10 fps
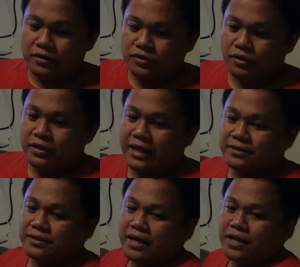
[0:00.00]
So
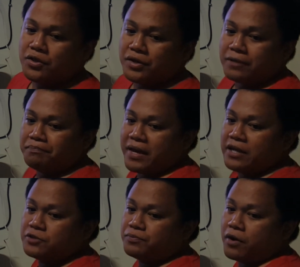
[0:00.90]
let's take a look at
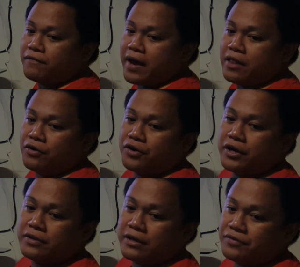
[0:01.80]
pH profile
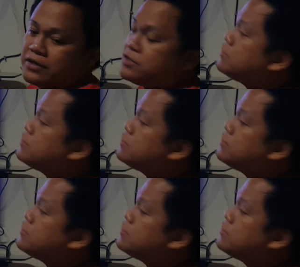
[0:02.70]
or titration